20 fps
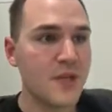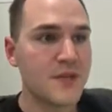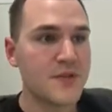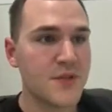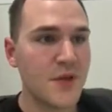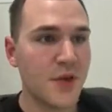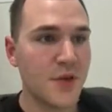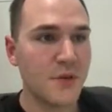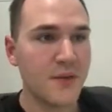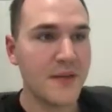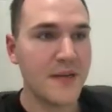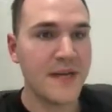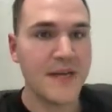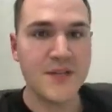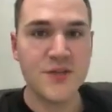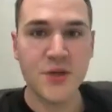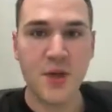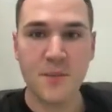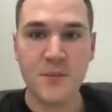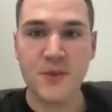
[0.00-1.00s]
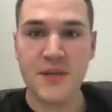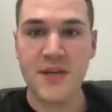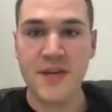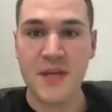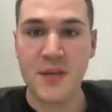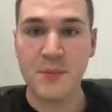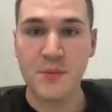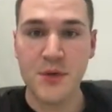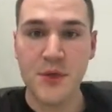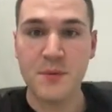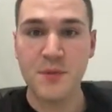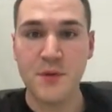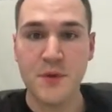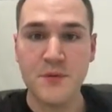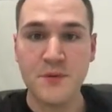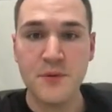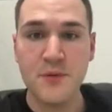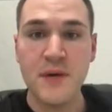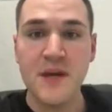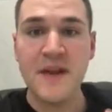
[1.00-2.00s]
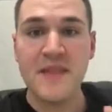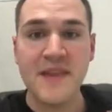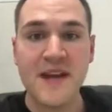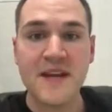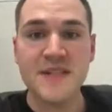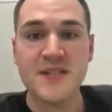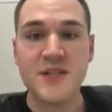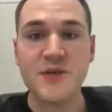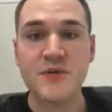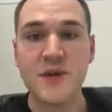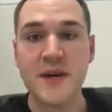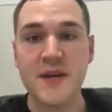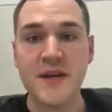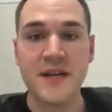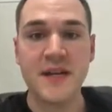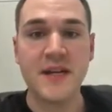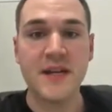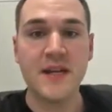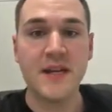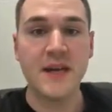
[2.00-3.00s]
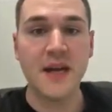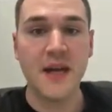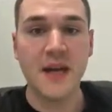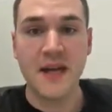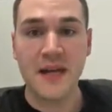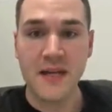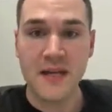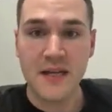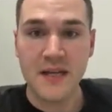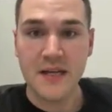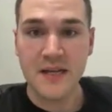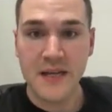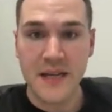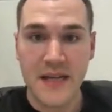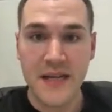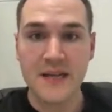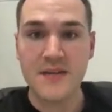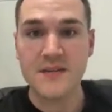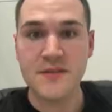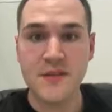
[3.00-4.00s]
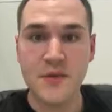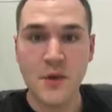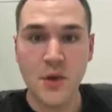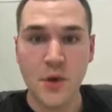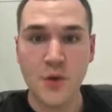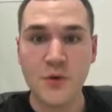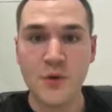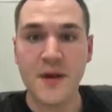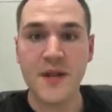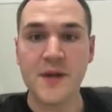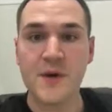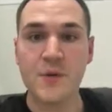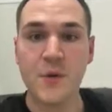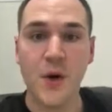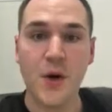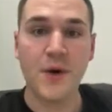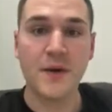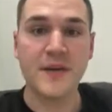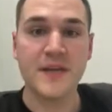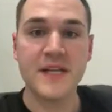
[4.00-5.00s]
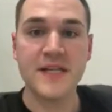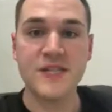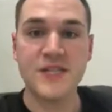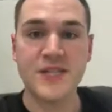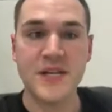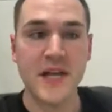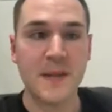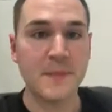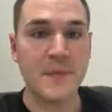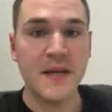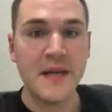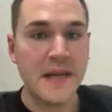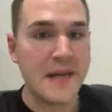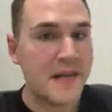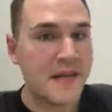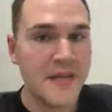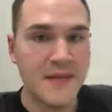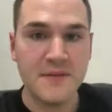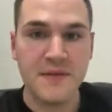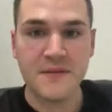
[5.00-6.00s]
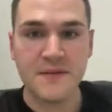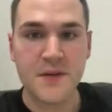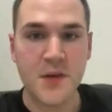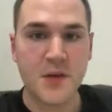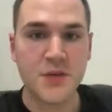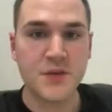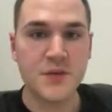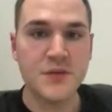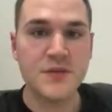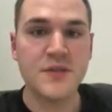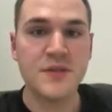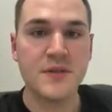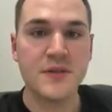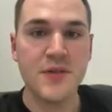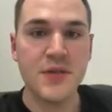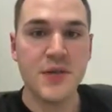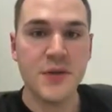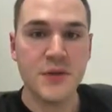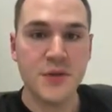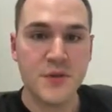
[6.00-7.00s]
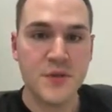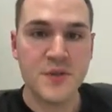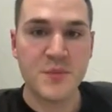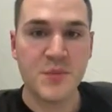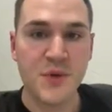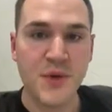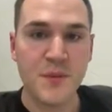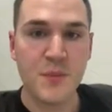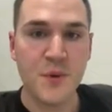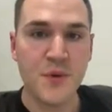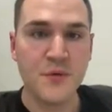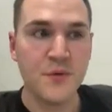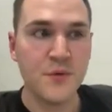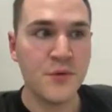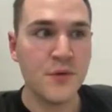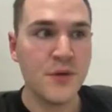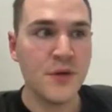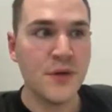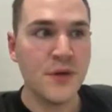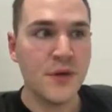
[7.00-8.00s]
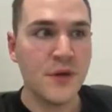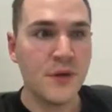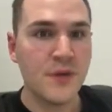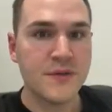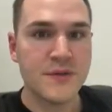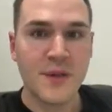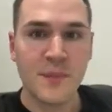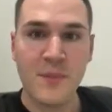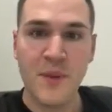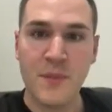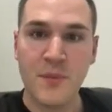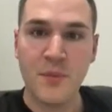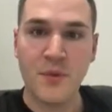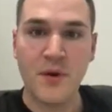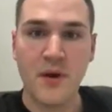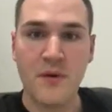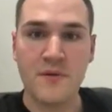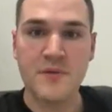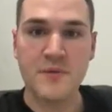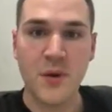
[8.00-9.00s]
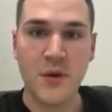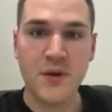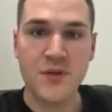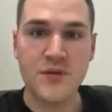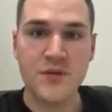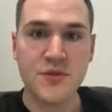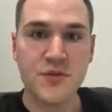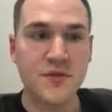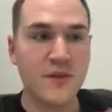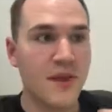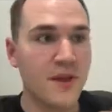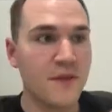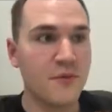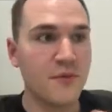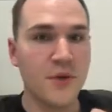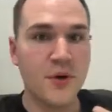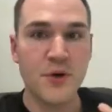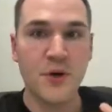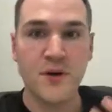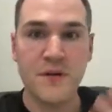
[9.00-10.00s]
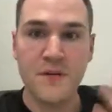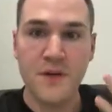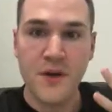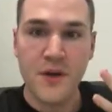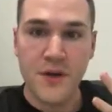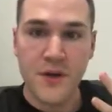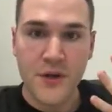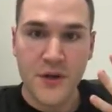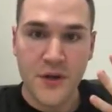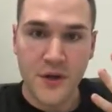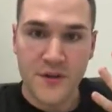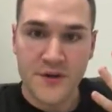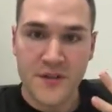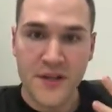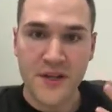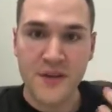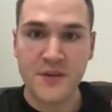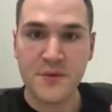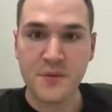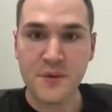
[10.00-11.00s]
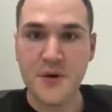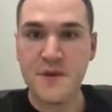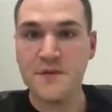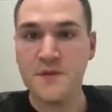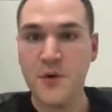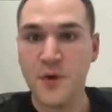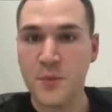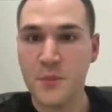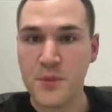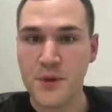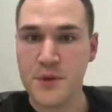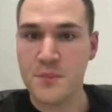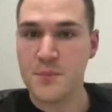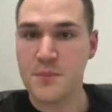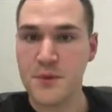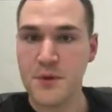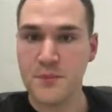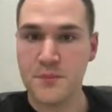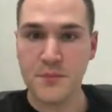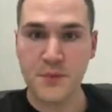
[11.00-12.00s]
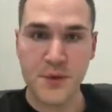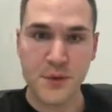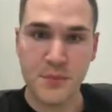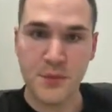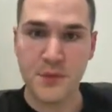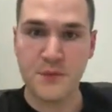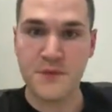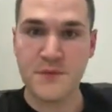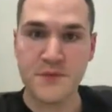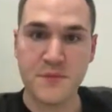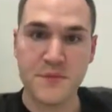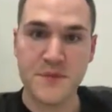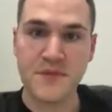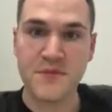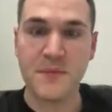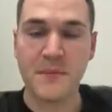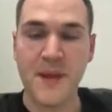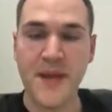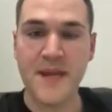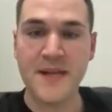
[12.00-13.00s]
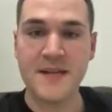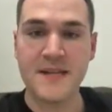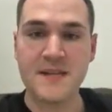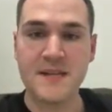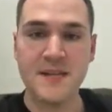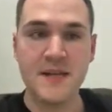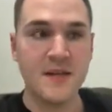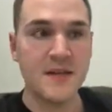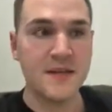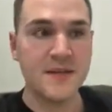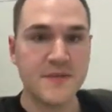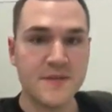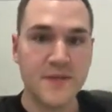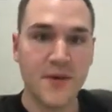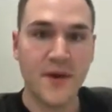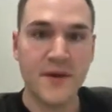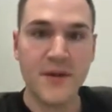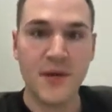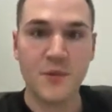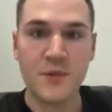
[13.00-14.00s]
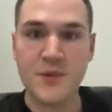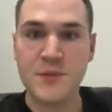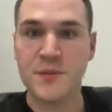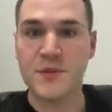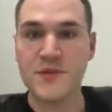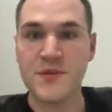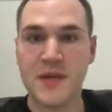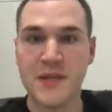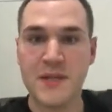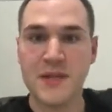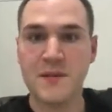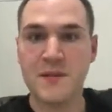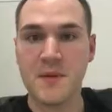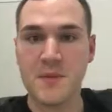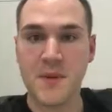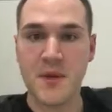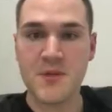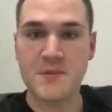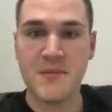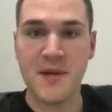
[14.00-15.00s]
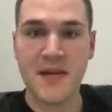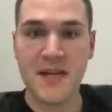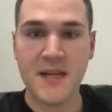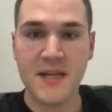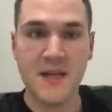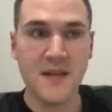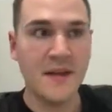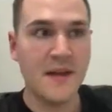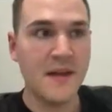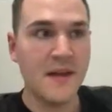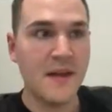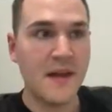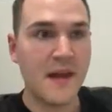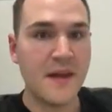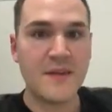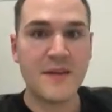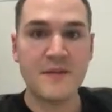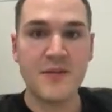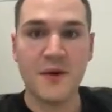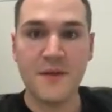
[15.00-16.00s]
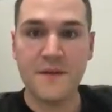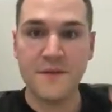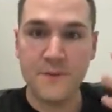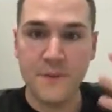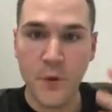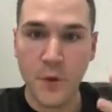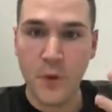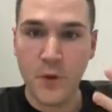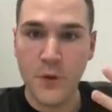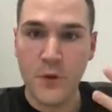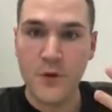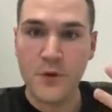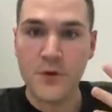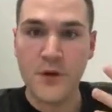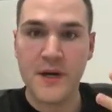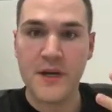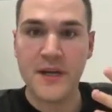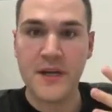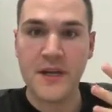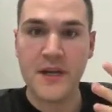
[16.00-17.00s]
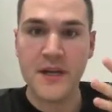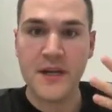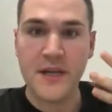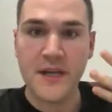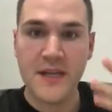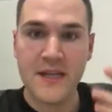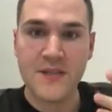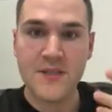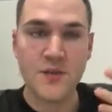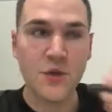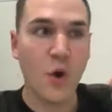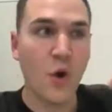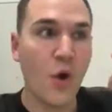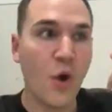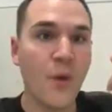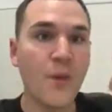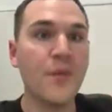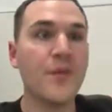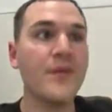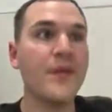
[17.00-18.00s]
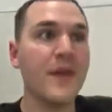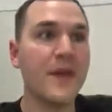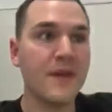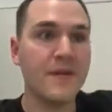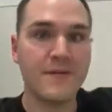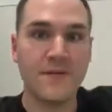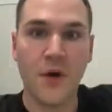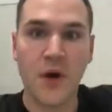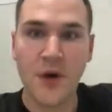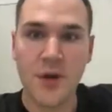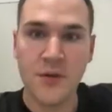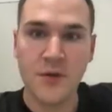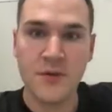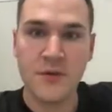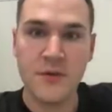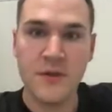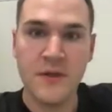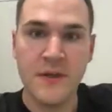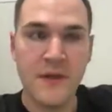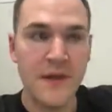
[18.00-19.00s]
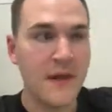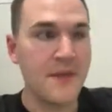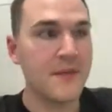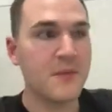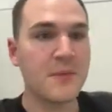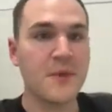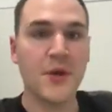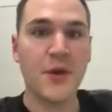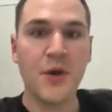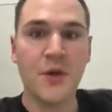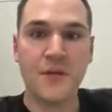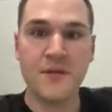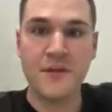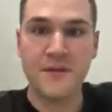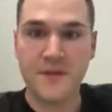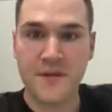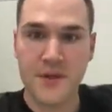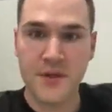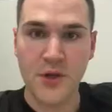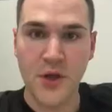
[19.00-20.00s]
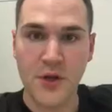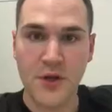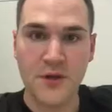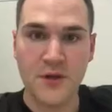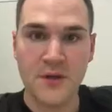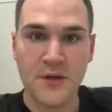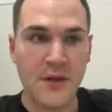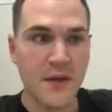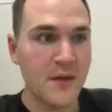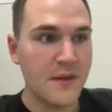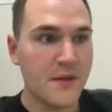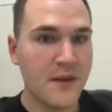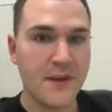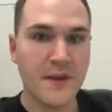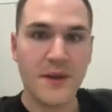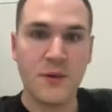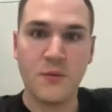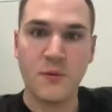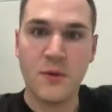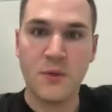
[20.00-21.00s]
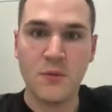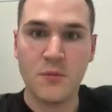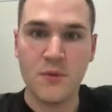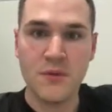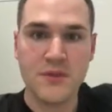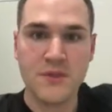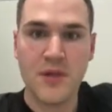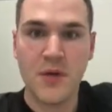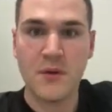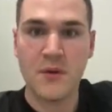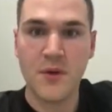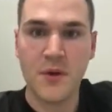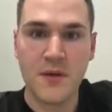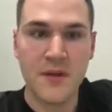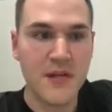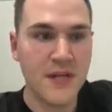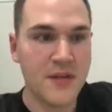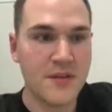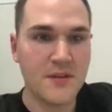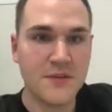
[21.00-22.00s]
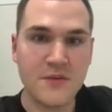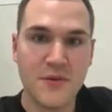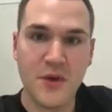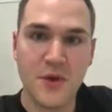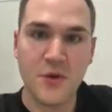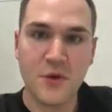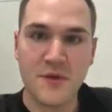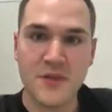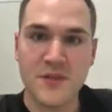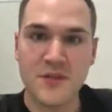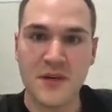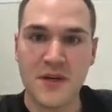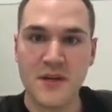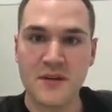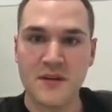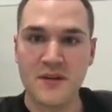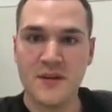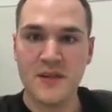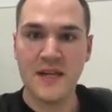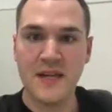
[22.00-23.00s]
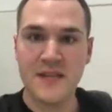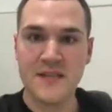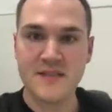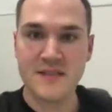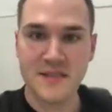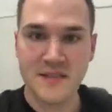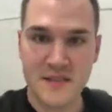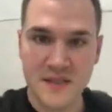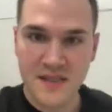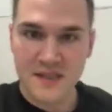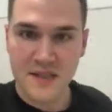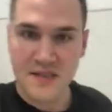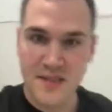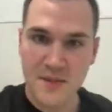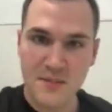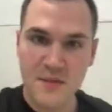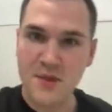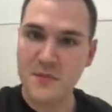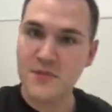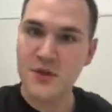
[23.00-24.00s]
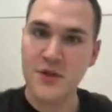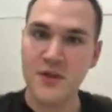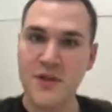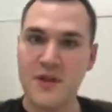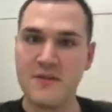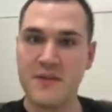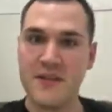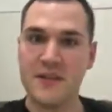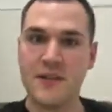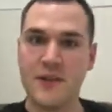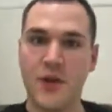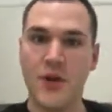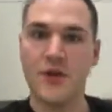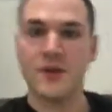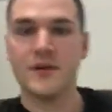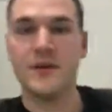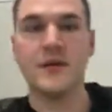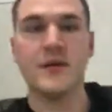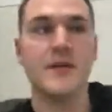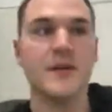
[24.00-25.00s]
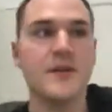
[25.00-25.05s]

So anytime you're getting a pre-approval, that is a credit hit or credit inquiry against your name. Even if you don't use the pre-approval, some people I've spoken to, they've went and got, say three or four pre-approvals from different banks to find out which one's going to lend them the most money. And they've got four credit hits on their file. And then when they go for the loan, they're like, what's going on here? You've got all these credit hits and sometimes they don't even get the loan.